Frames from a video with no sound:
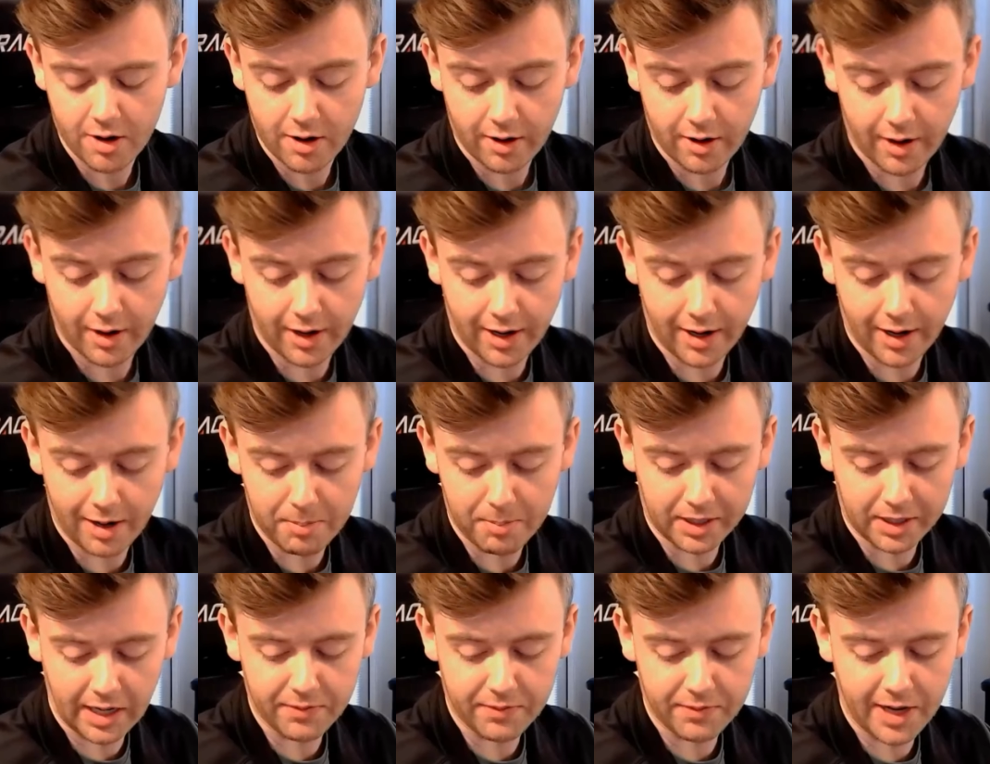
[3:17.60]
But
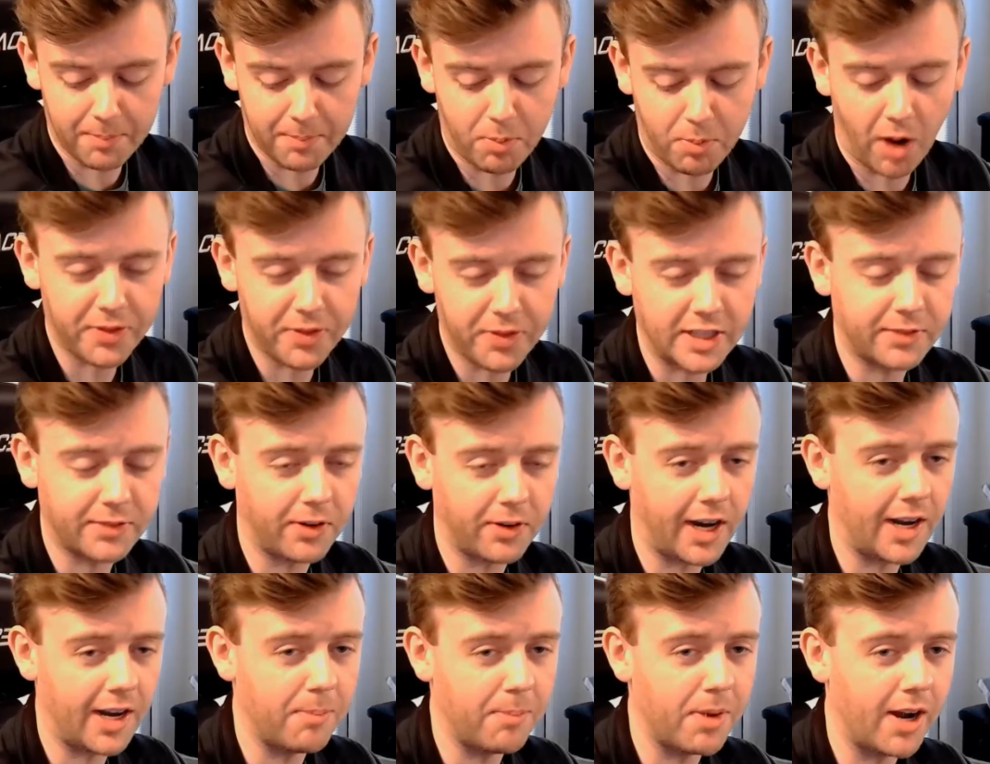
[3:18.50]
given I bought this for
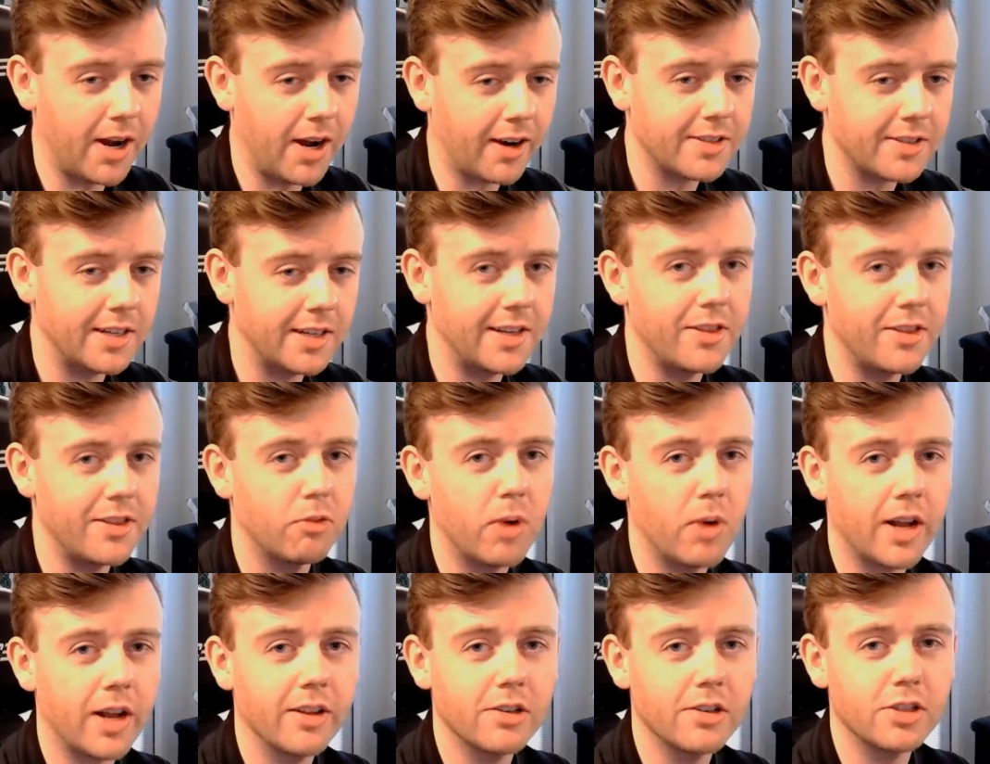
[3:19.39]
$80, I did the
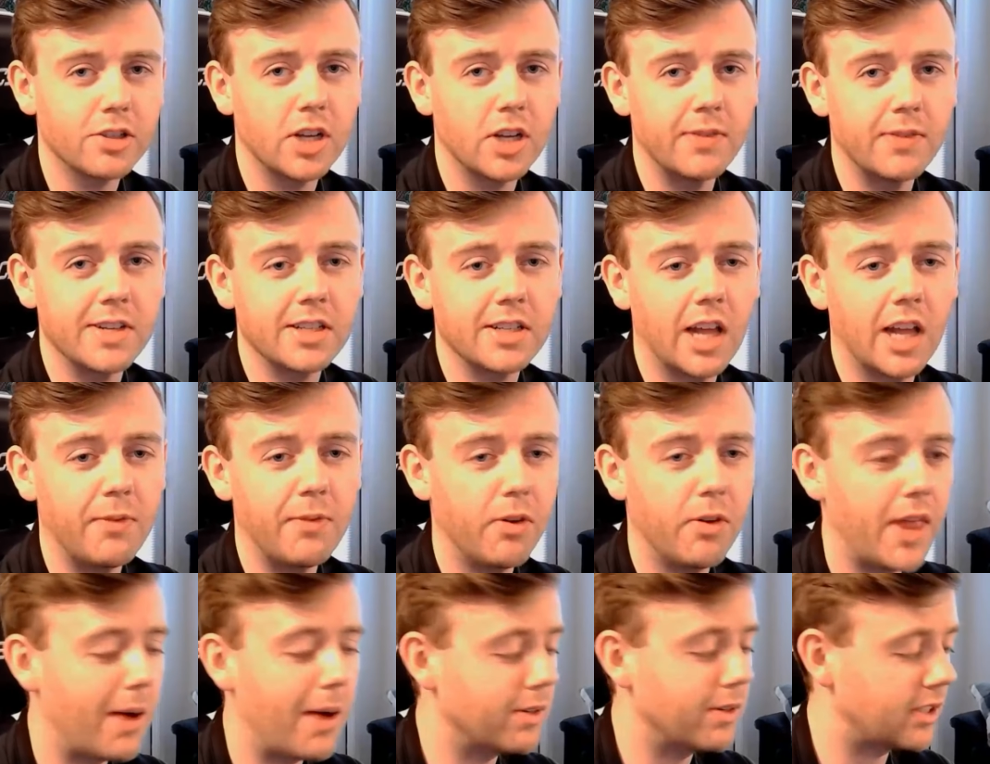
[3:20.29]
regular service
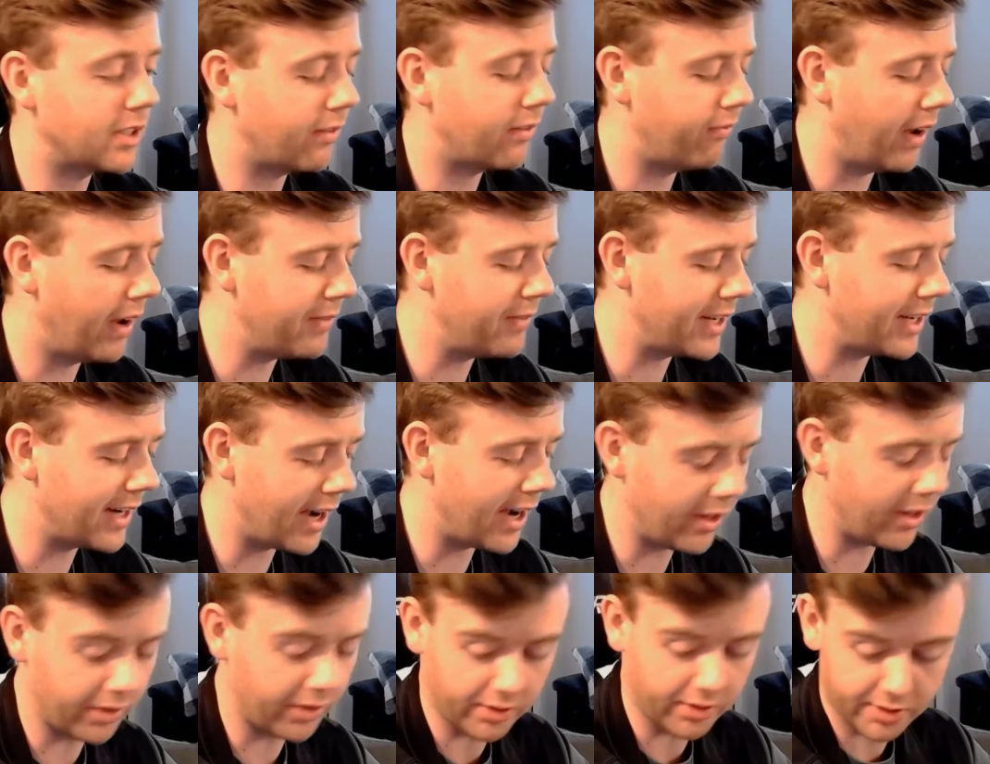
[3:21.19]
level. That was
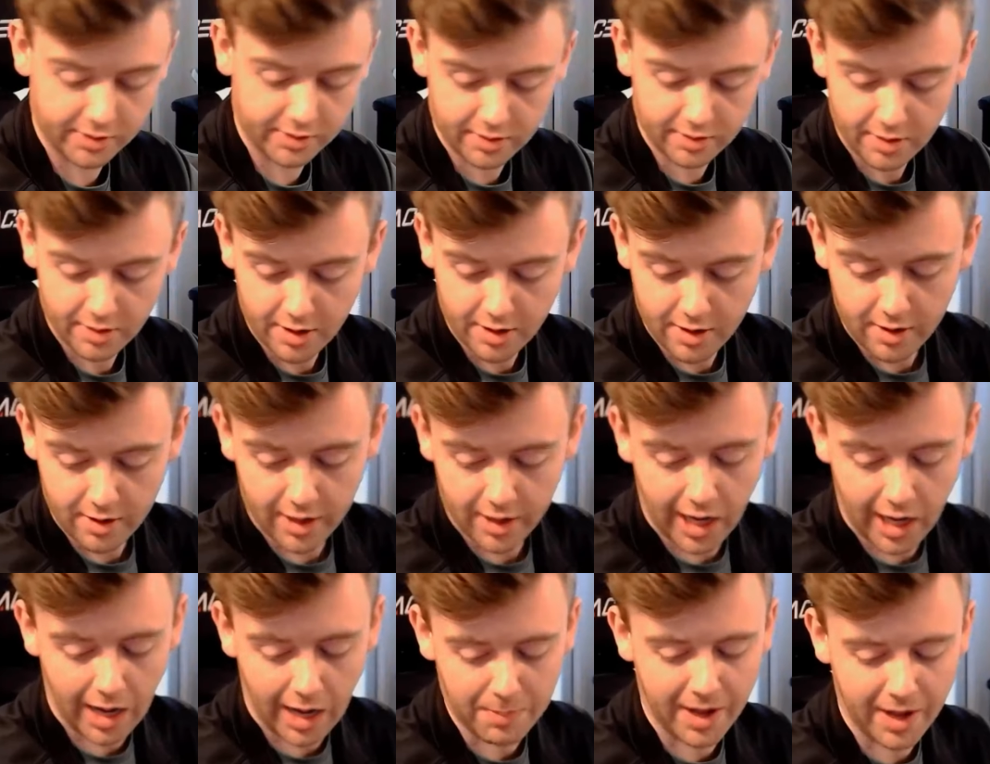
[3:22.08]
$50.
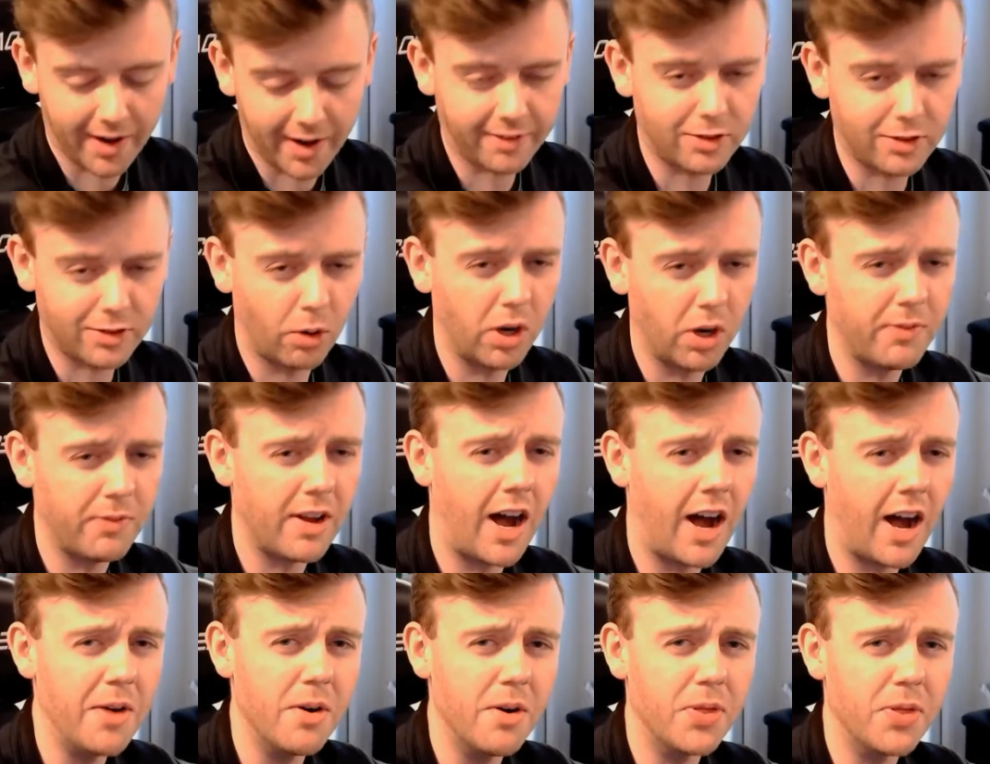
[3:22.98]
I had a total of
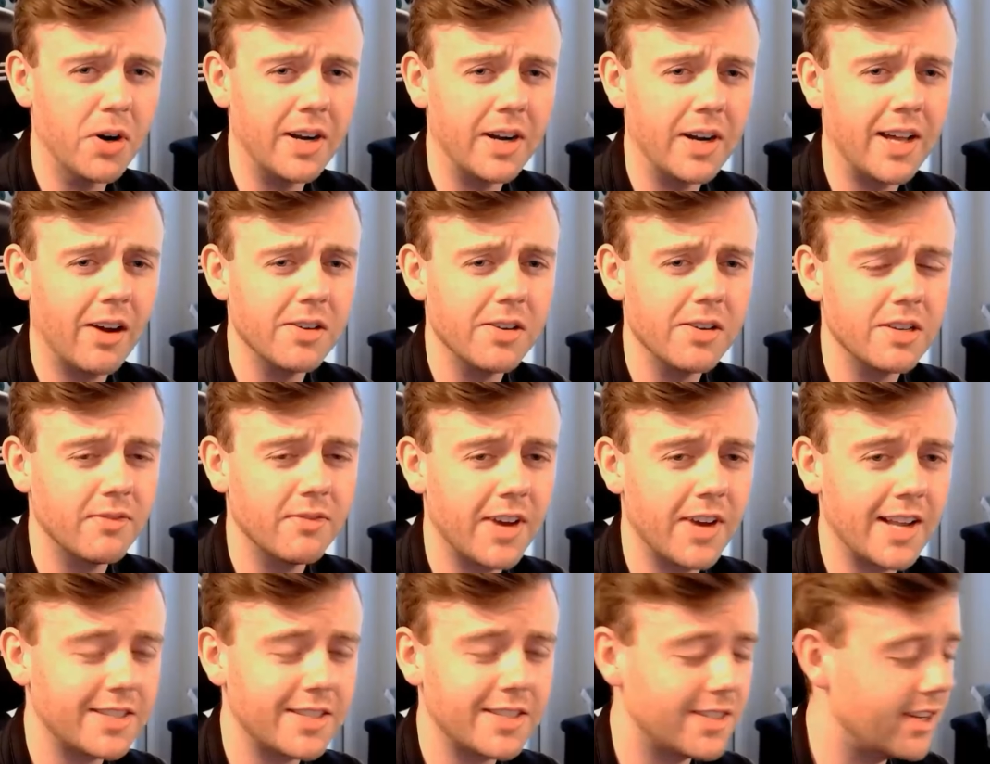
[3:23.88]
$130
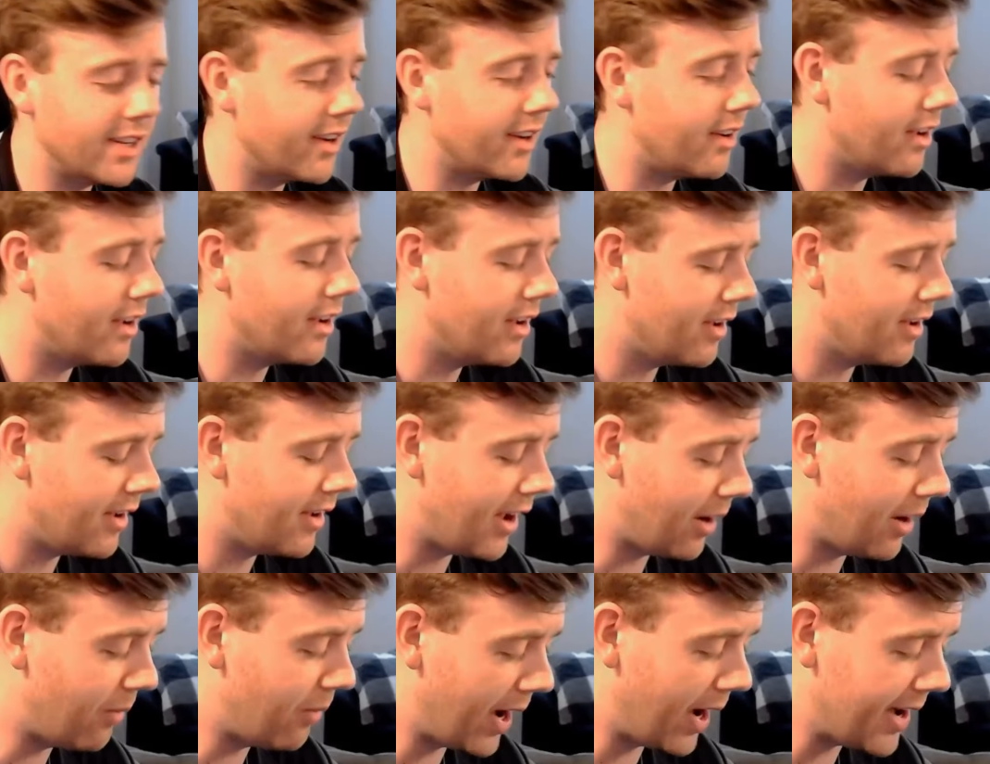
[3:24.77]
invested,
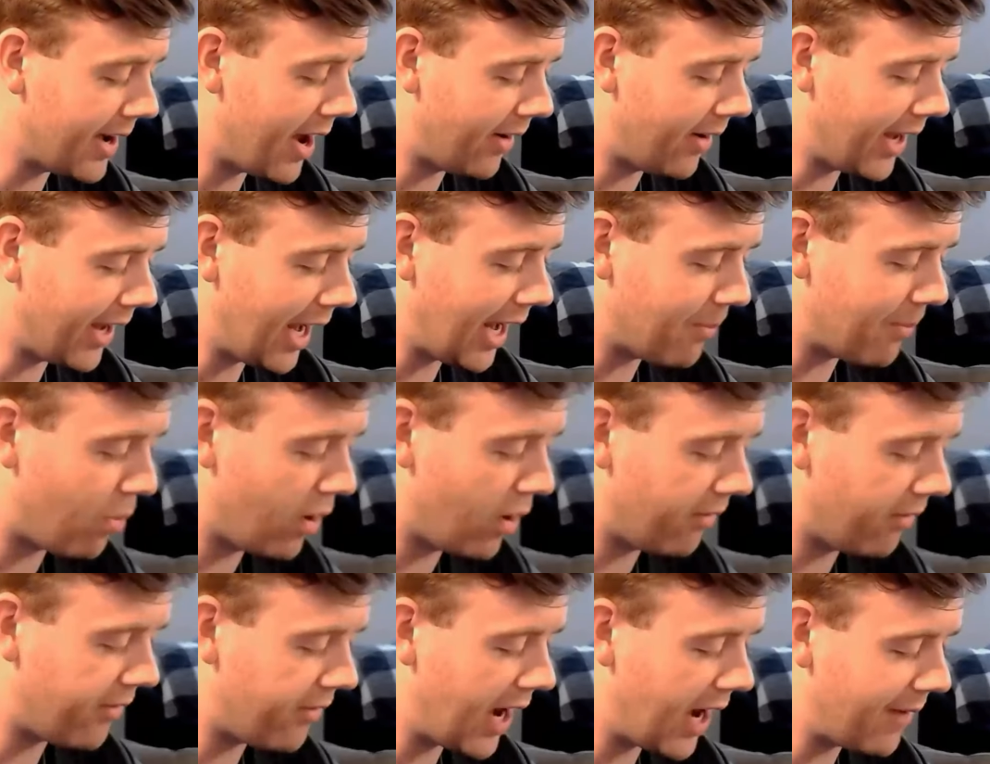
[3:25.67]
and right now an
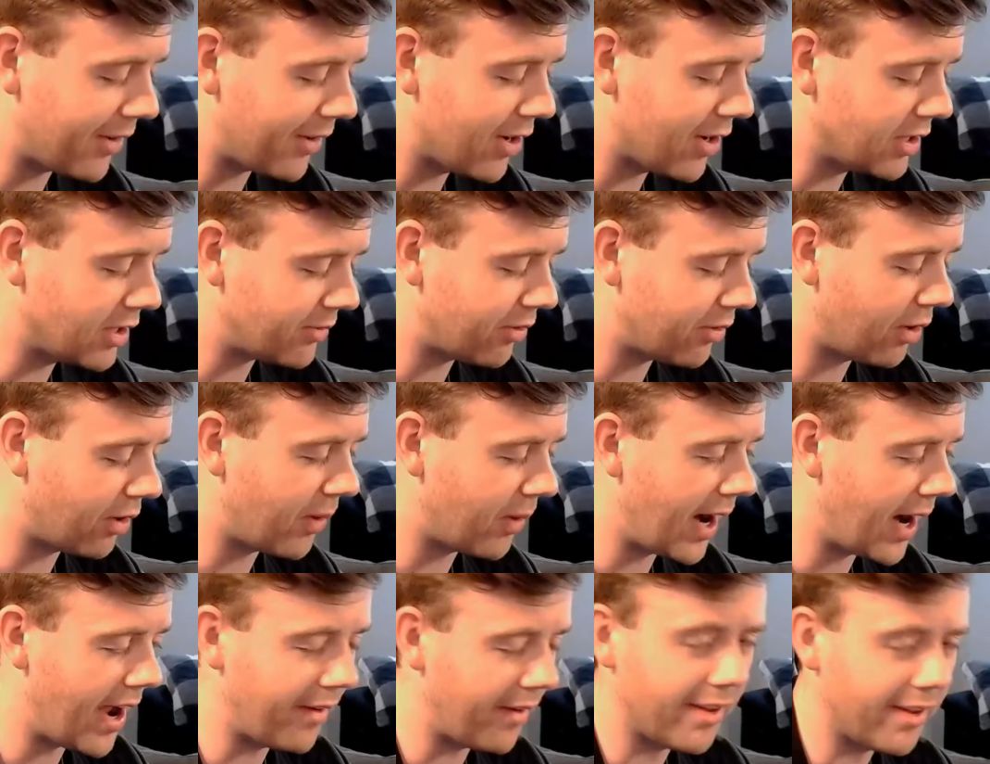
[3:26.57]
8.5 goes for
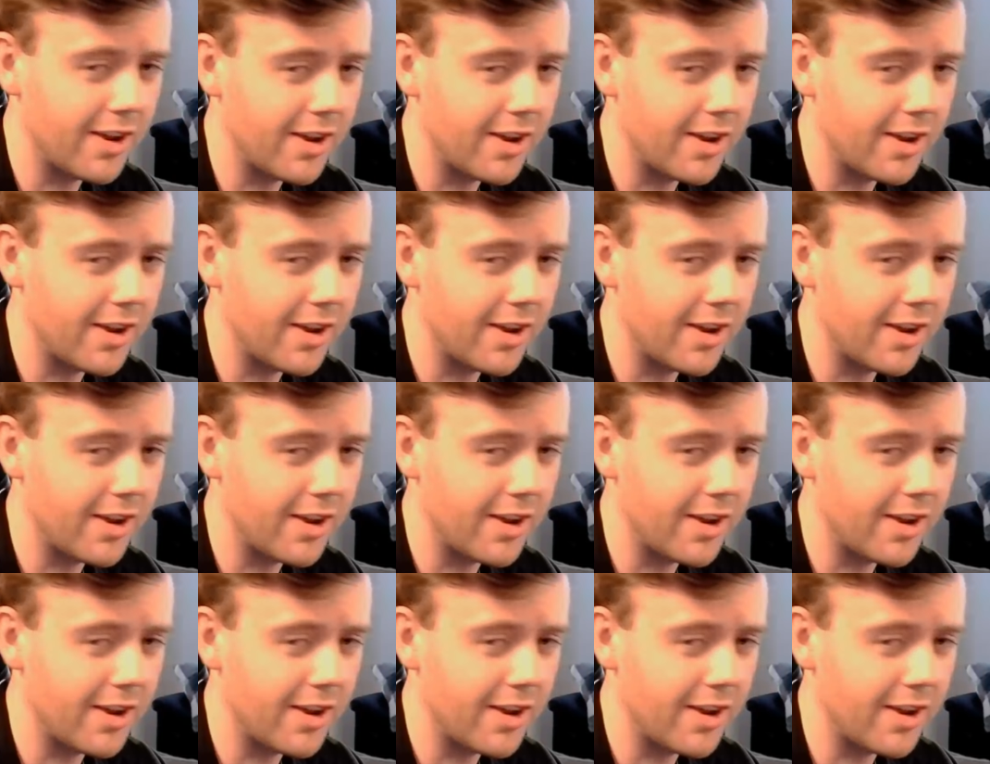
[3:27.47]
around